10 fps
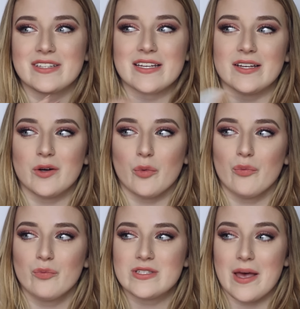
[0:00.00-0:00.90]
the
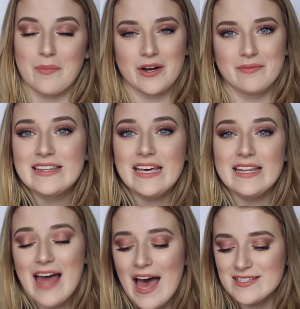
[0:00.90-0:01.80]
summer. The
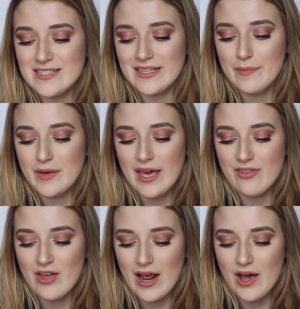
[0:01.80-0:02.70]
last lip
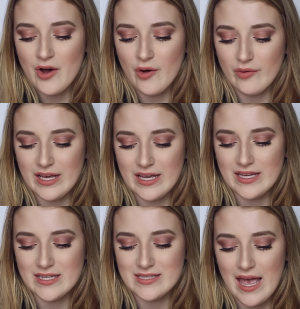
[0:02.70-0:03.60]
kit that I own
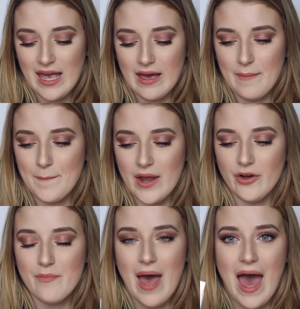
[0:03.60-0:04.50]
is a
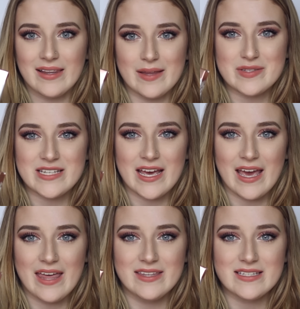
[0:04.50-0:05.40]
metal matte
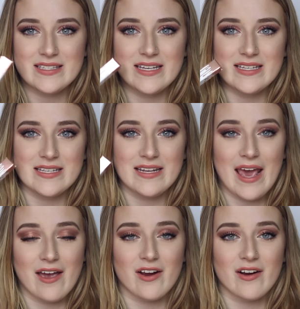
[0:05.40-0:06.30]
lipstick, and this is in
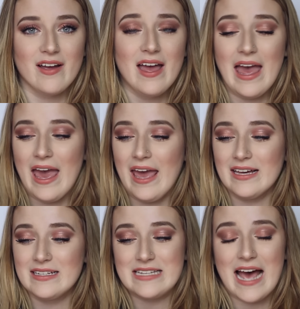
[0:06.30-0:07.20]
Air,
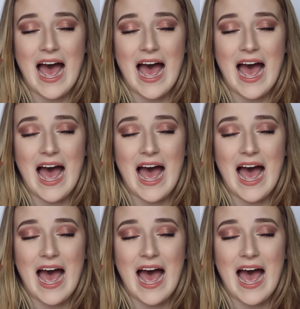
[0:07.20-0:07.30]
and